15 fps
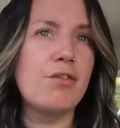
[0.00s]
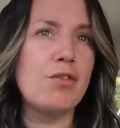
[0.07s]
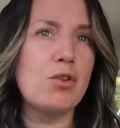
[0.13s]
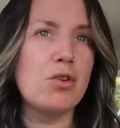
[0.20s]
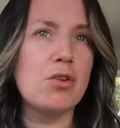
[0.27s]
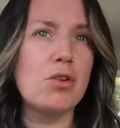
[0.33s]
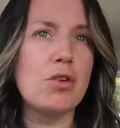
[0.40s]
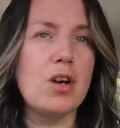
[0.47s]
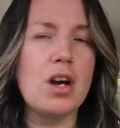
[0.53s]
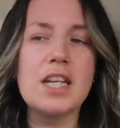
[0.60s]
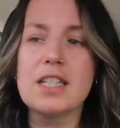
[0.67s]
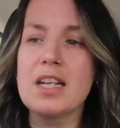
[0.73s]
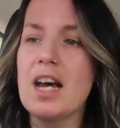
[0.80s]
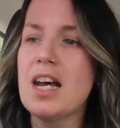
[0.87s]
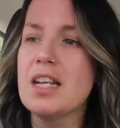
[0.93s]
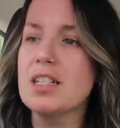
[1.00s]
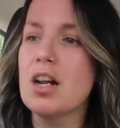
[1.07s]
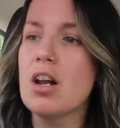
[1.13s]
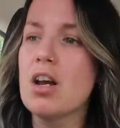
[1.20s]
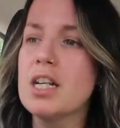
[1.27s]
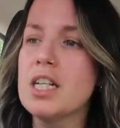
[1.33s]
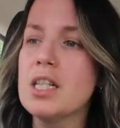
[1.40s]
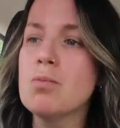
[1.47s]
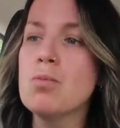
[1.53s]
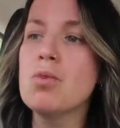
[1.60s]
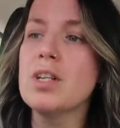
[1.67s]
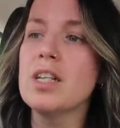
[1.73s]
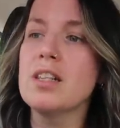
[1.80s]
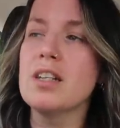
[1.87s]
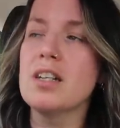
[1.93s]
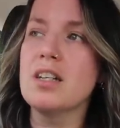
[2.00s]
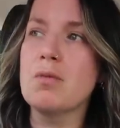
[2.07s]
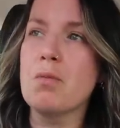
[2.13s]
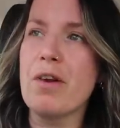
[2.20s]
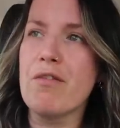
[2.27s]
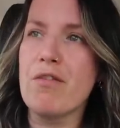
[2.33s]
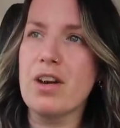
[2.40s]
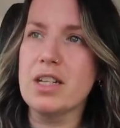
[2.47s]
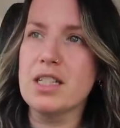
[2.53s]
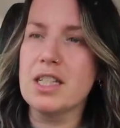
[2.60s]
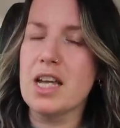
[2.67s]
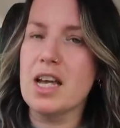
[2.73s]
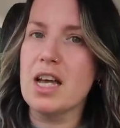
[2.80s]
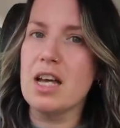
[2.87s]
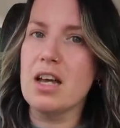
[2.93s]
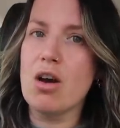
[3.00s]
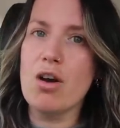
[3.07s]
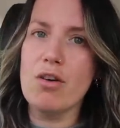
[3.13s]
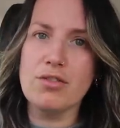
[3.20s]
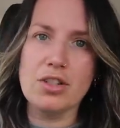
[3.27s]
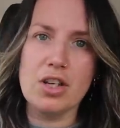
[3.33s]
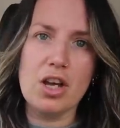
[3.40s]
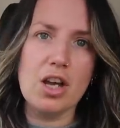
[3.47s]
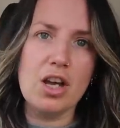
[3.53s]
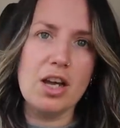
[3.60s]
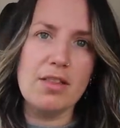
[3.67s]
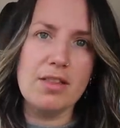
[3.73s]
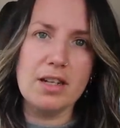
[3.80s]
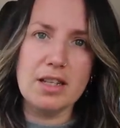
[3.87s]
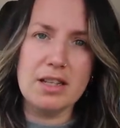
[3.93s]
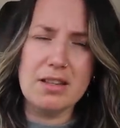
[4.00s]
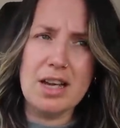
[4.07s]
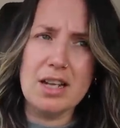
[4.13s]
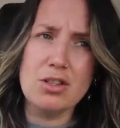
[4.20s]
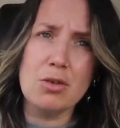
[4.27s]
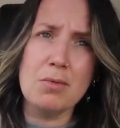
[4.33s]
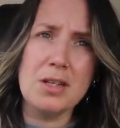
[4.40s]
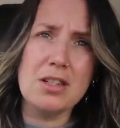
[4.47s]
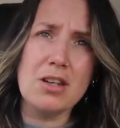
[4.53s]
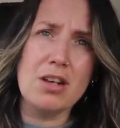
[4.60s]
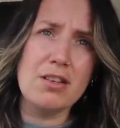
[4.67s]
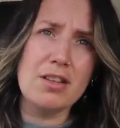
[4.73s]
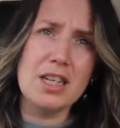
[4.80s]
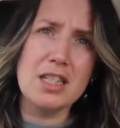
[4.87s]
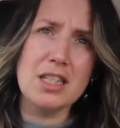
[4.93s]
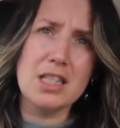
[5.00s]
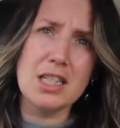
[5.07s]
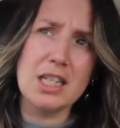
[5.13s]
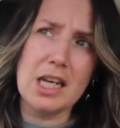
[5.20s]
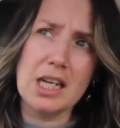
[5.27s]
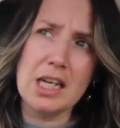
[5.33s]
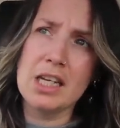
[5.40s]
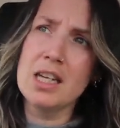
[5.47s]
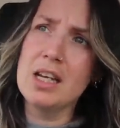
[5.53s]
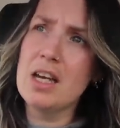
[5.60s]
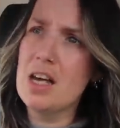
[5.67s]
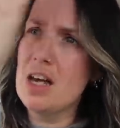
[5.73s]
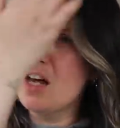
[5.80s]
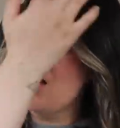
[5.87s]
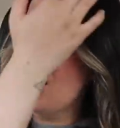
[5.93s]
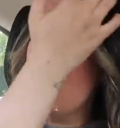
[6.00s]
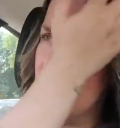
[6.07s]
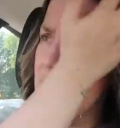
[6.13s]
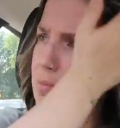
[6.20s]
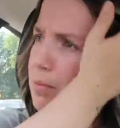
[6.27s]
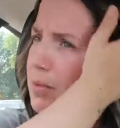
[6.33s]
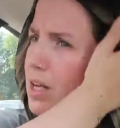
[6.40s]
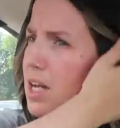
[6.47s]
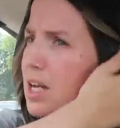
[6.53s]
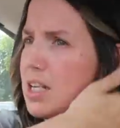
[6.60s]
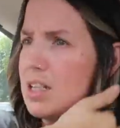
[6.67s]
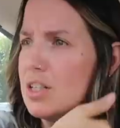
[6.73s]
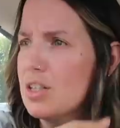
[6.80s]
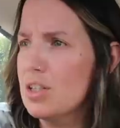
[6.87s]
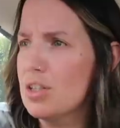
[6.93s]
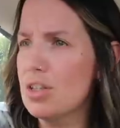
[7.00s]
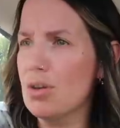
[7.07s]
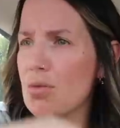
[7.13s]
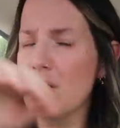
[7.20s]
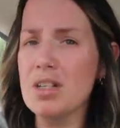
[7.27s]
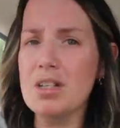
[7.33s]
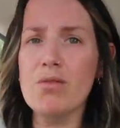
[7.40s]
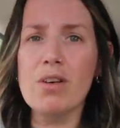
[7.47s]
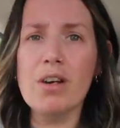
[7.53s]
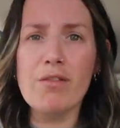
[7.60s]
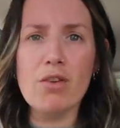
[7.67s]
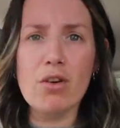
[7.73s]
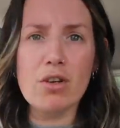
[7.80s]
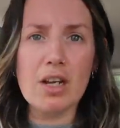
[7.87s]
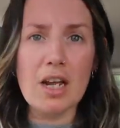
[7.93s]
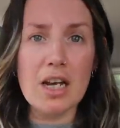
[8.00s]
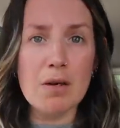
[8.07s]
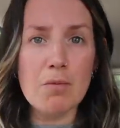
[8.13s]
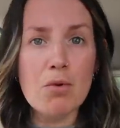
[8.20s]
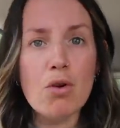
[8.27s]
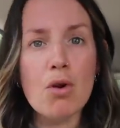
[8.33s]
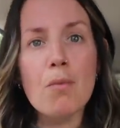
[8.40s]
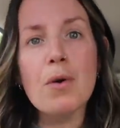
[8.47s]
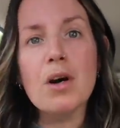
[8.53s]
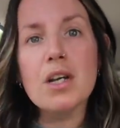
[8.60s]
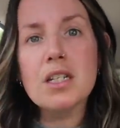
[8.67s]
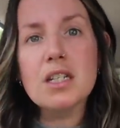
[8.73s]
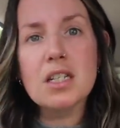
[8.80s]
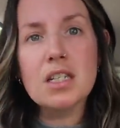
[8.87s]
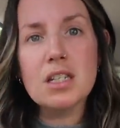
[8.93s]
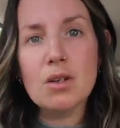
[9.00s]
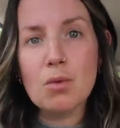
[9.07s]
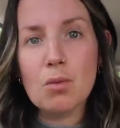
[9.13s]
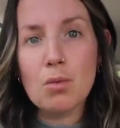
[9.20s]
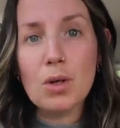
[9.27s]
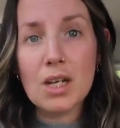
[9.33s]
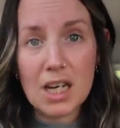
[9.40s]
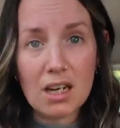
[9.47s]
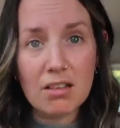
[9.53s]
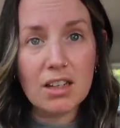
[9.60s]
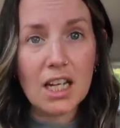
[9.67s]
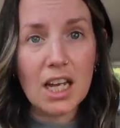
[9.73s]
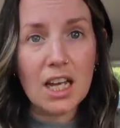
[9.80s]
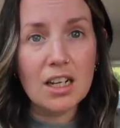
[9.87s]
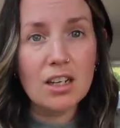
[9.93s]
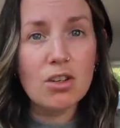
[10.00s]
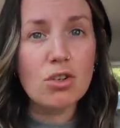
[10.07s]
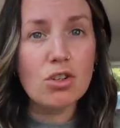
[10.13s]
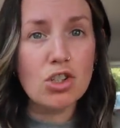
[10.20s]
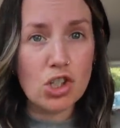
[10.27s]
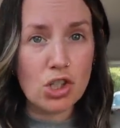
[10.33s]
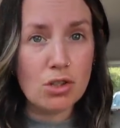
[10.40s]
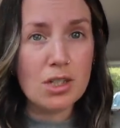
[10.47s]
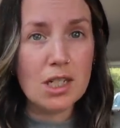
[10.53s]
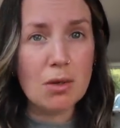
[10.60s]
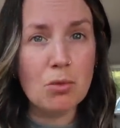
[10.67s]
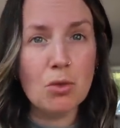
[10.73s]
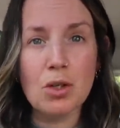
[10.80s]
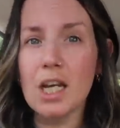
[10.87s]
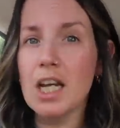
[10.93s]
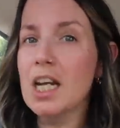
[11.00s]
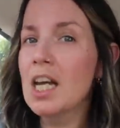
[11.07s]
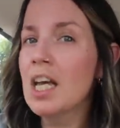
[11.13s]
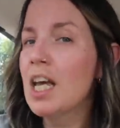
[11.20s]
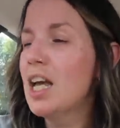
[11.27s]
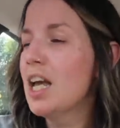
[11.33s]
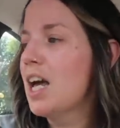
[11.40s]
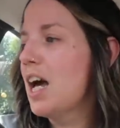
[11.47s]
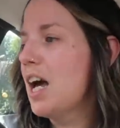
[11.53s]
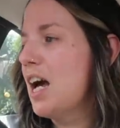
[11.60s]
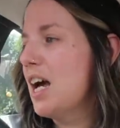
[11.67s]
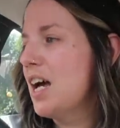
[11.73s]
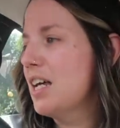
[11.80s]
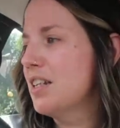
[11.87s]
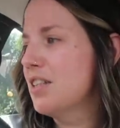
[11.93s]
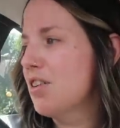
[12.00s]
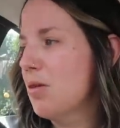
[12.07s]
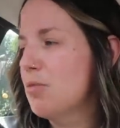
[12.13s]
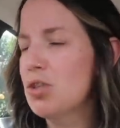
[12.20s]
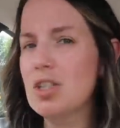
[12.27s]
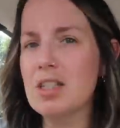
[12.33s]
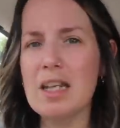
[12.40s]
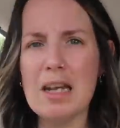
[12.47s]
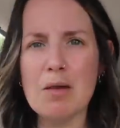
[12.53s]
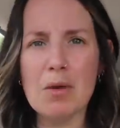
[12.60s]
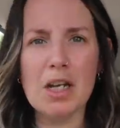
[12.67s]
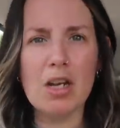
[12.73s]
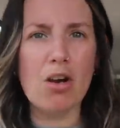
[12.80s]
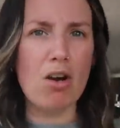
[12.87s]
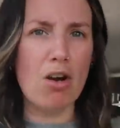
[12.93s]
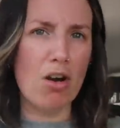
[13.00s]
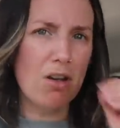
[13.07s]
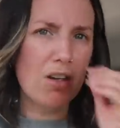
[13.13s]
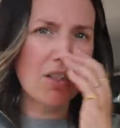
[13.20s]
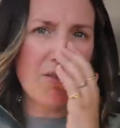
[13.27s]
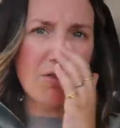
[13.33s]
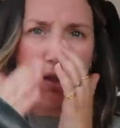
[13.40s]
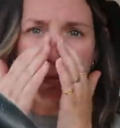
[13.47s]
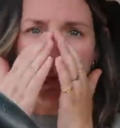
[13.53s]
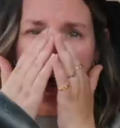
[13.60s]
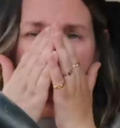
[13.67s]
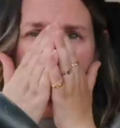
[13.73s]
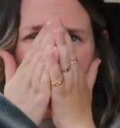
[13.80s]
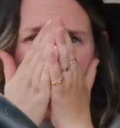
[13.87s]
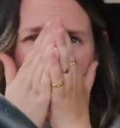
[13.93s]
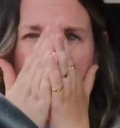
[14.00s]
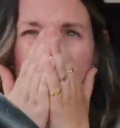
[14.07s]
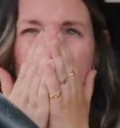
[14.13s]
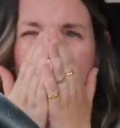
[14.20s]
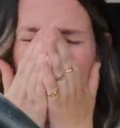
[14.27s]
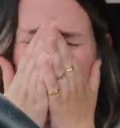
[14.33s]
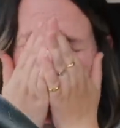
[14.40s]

For I had a client in the morning and then I did my friend's hair after her, and then that took me to kind of the end of the day. And so I didn't really vlog anymore, but we're here again on Tuesday morning and I'm just sat in my car because I've just parked up,